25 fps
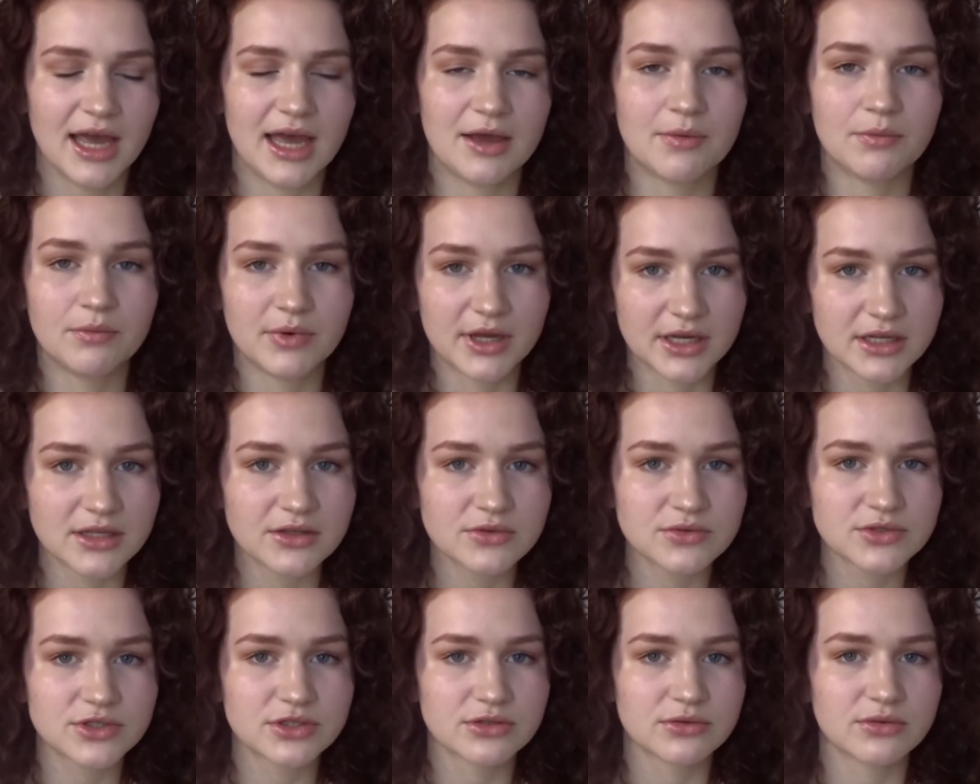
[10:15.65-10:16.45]
And when
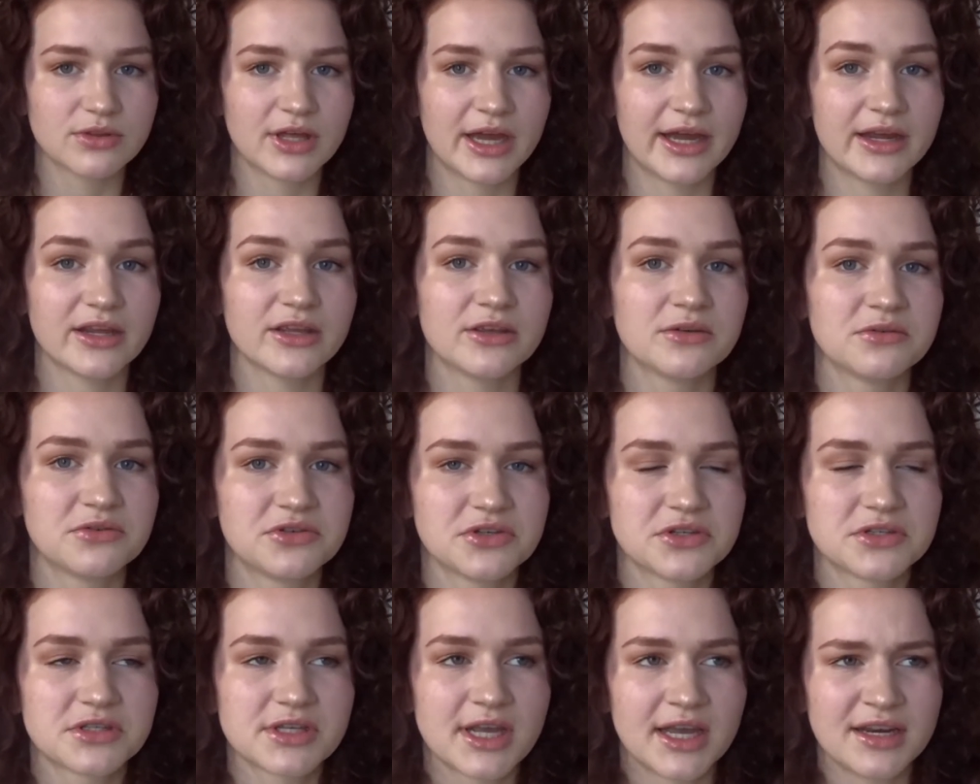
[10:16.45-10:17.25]
you do that, you
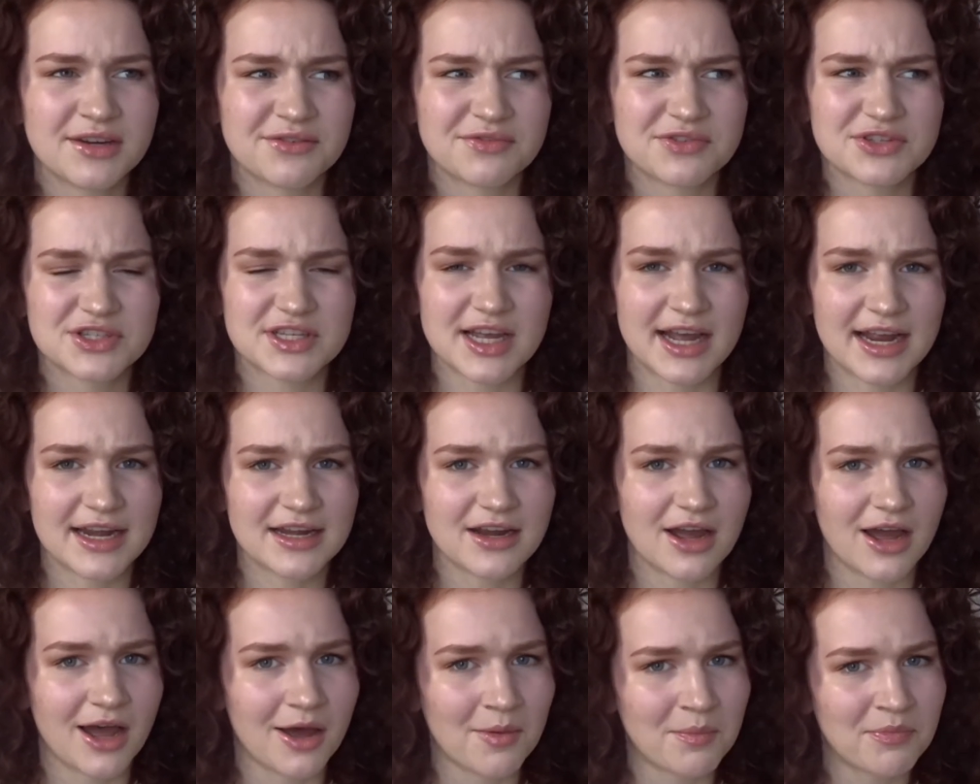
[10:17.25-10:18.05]
just kind of
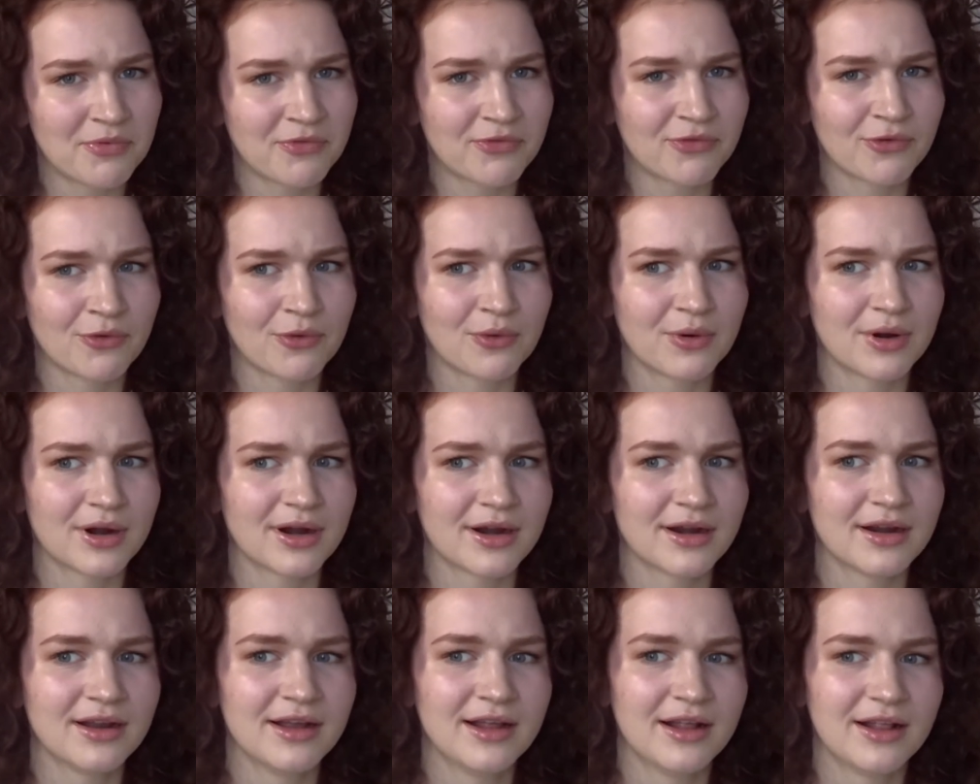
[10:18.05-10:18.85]
sign up
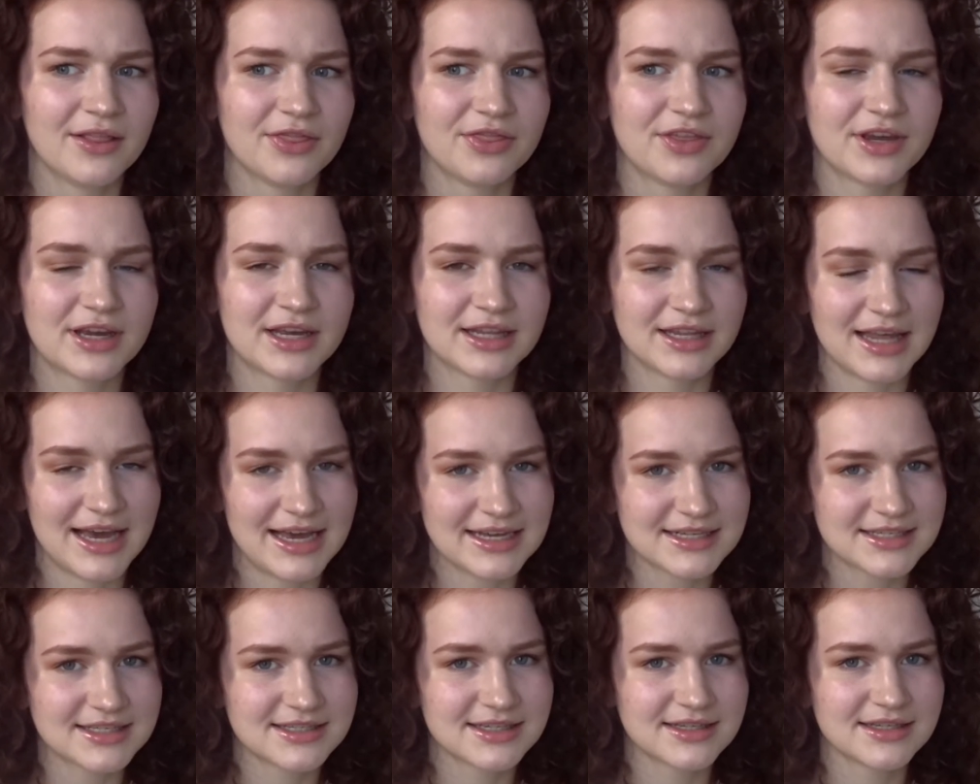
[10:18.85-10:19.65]
for the
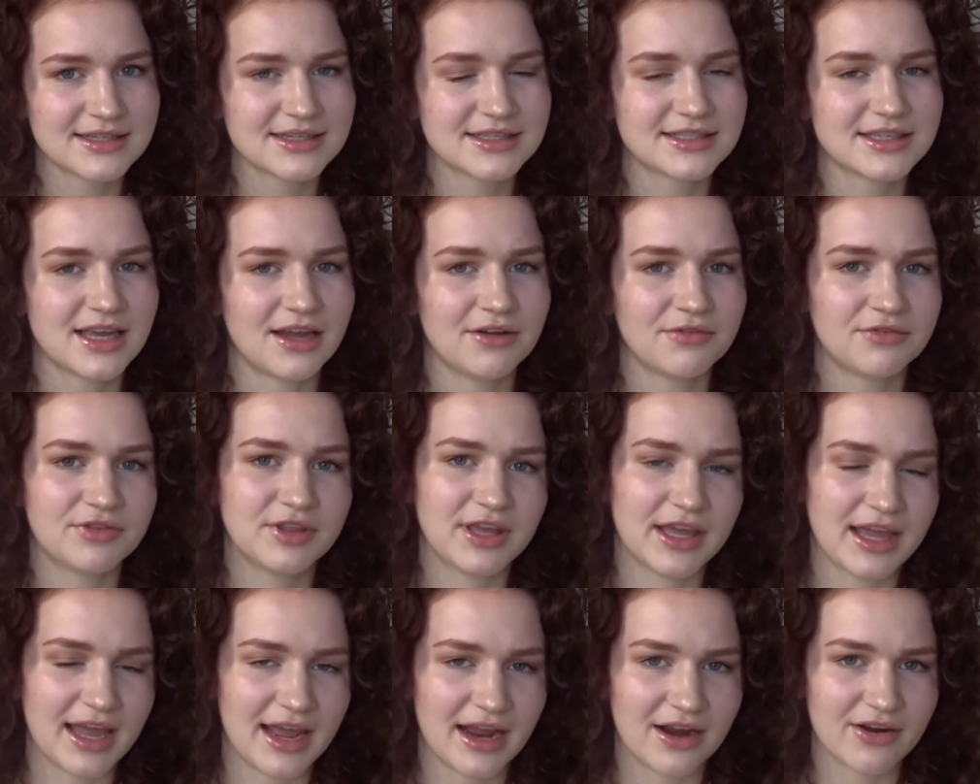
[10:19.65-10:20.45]
classes of
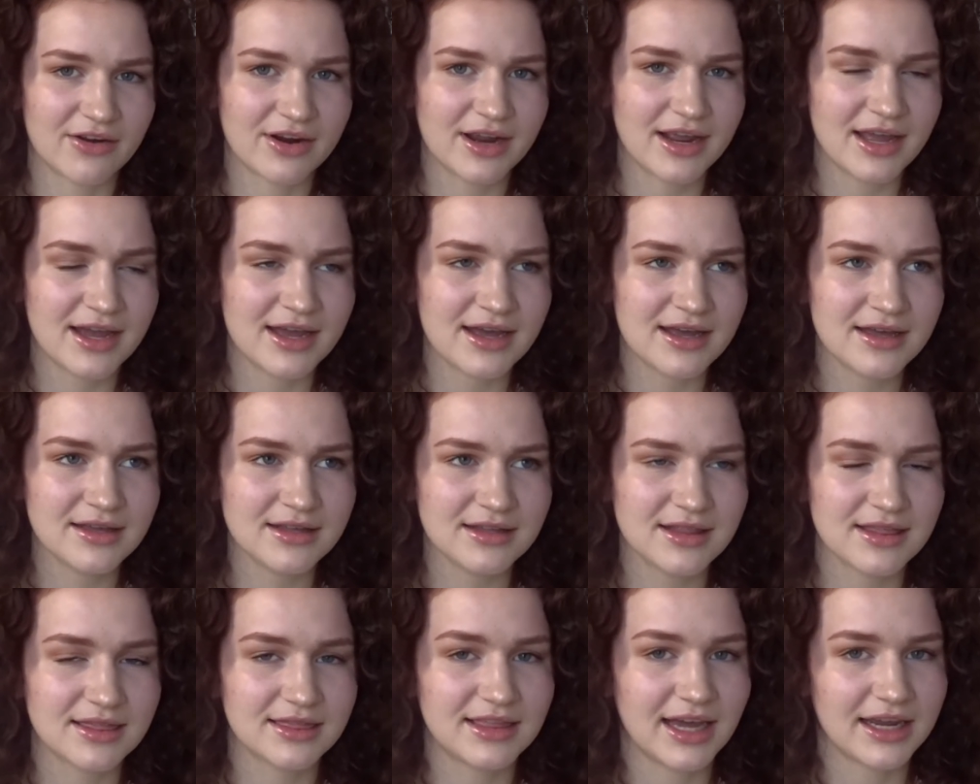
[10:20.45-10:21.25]
the
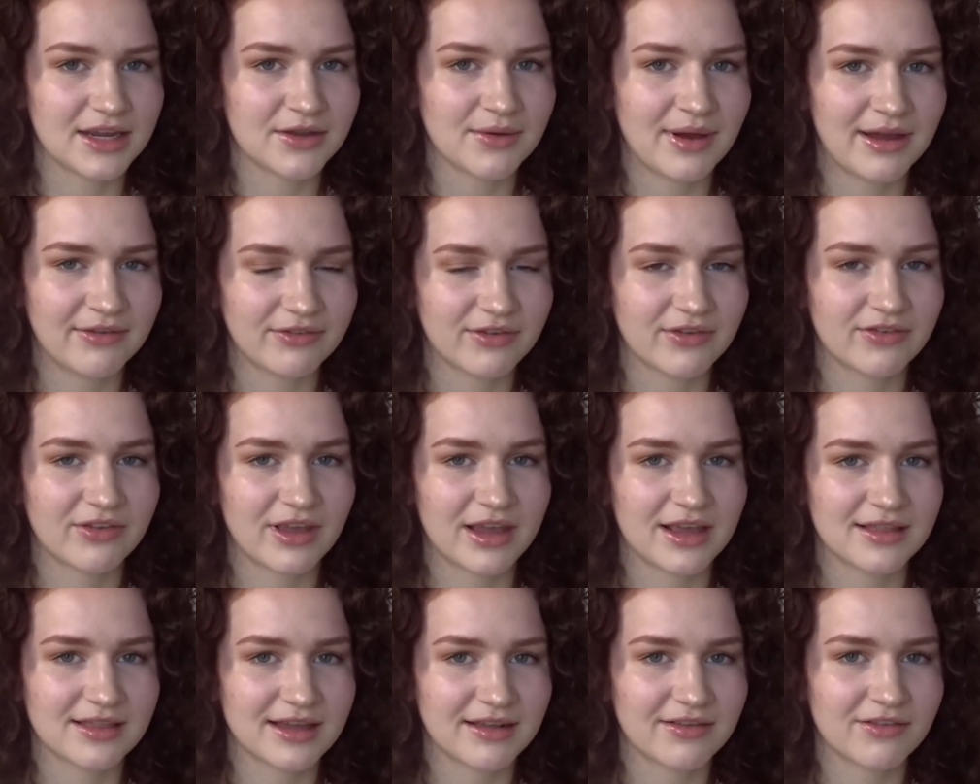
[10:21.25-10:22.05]
area that you have to
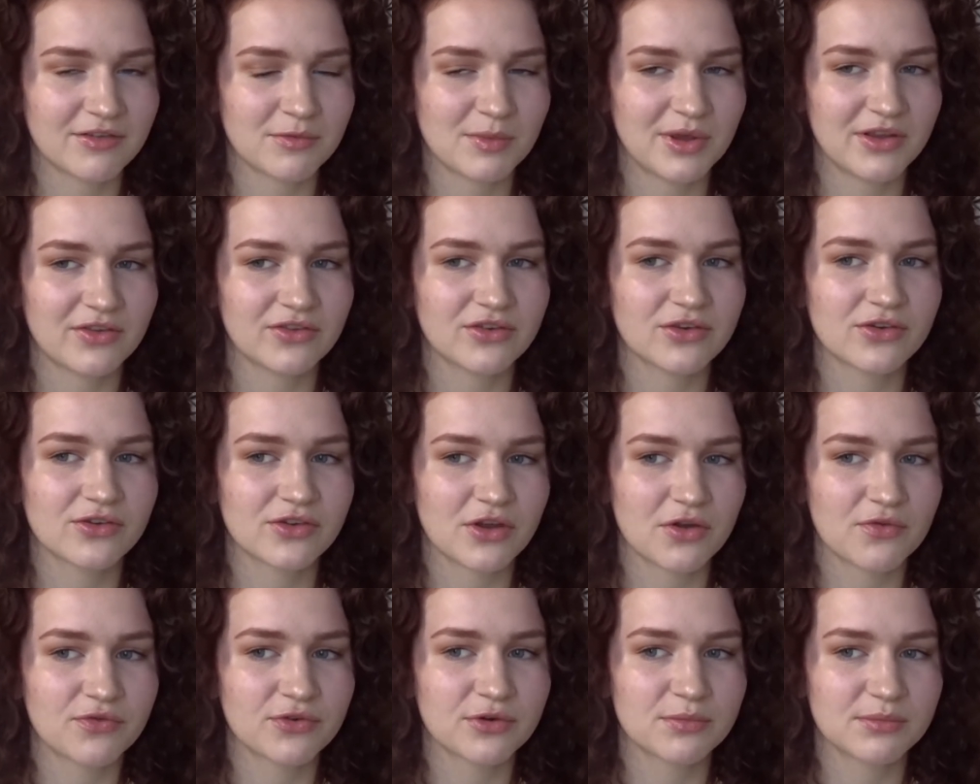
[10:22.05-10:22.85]
take that semester.
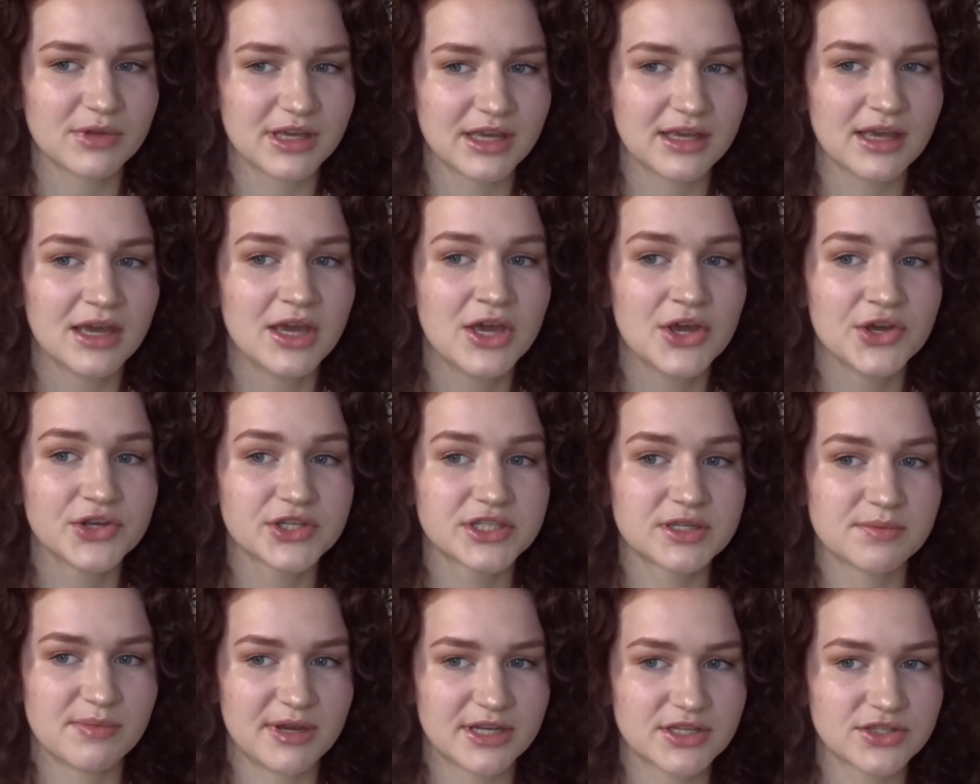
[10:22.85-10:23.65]
So for me,
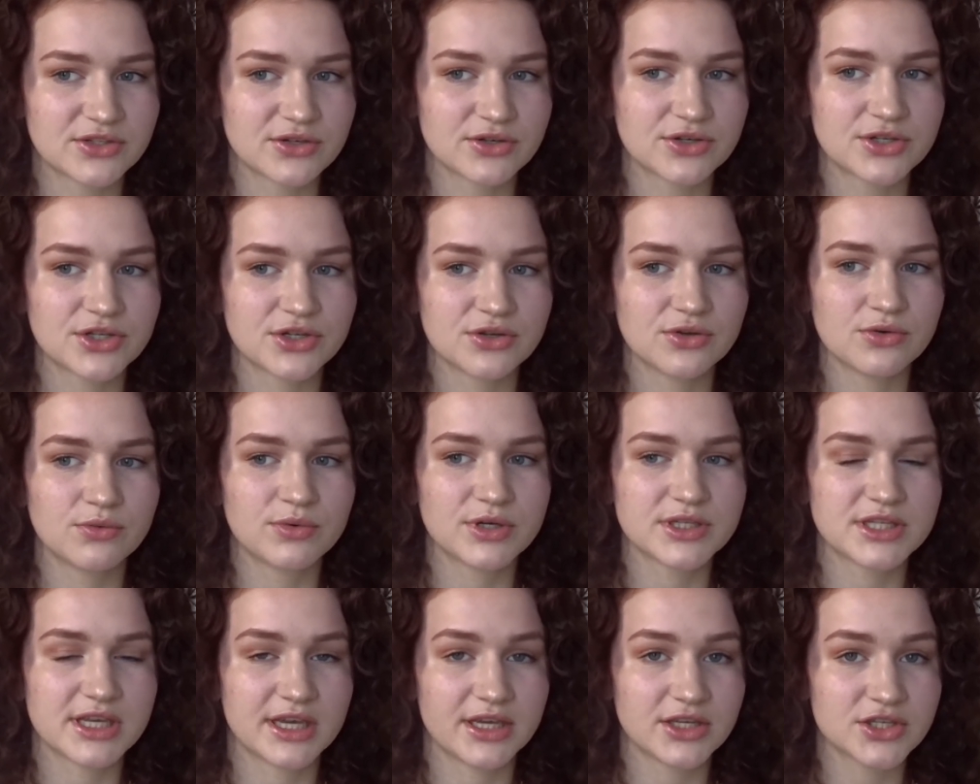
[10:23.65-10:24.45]
semester two
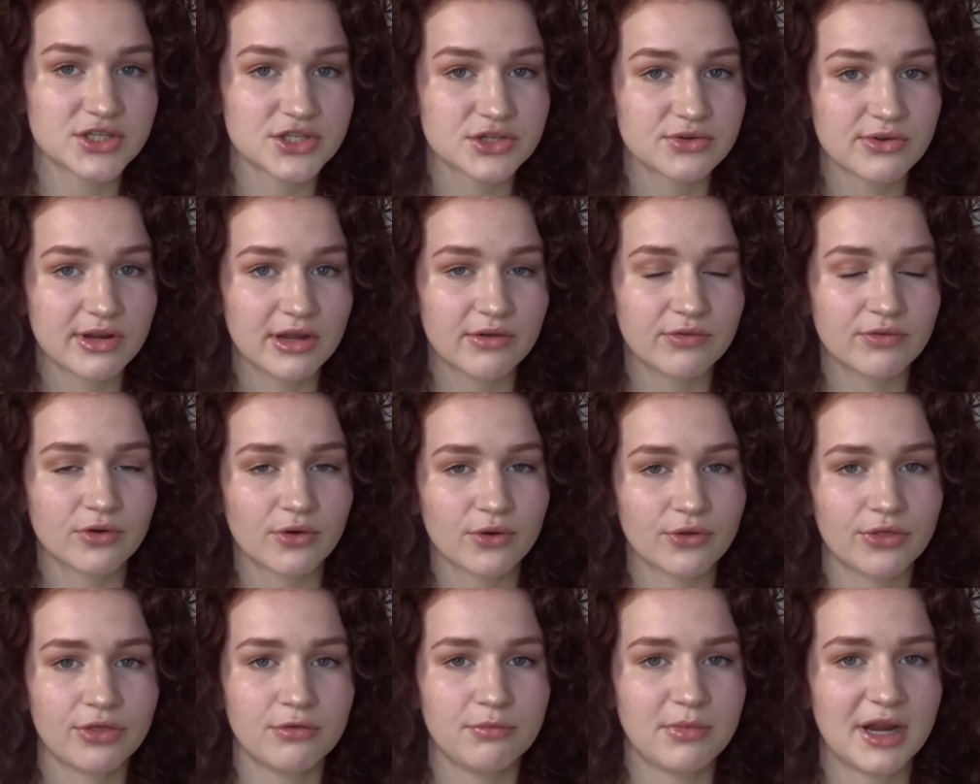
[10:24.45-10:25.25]
was History of
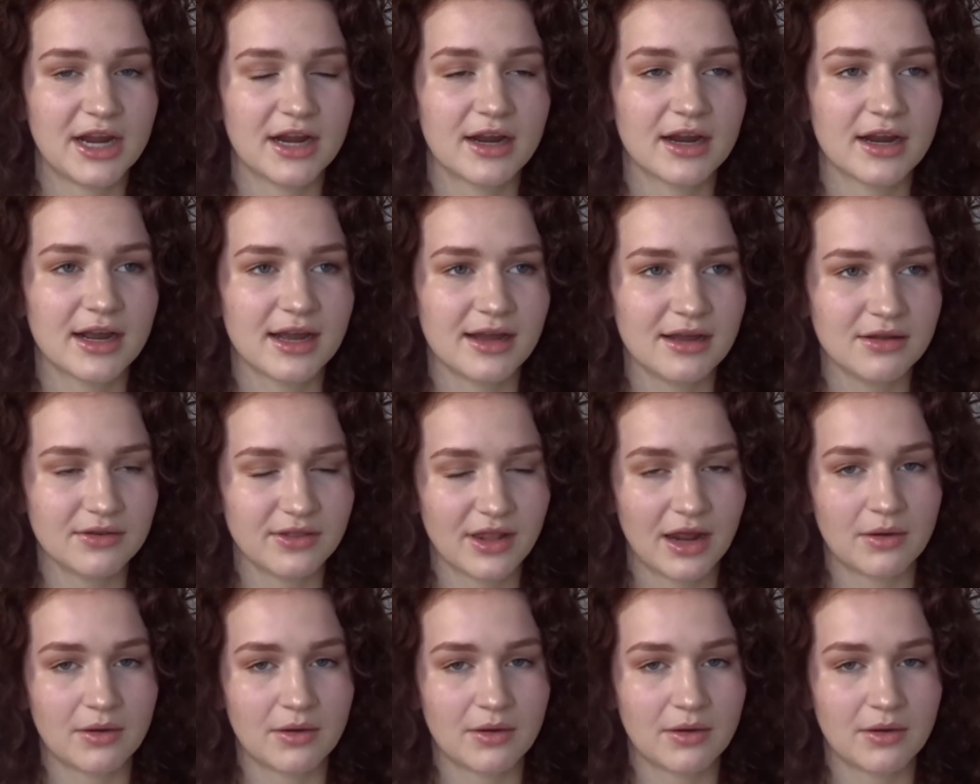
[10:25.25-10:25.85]
North America.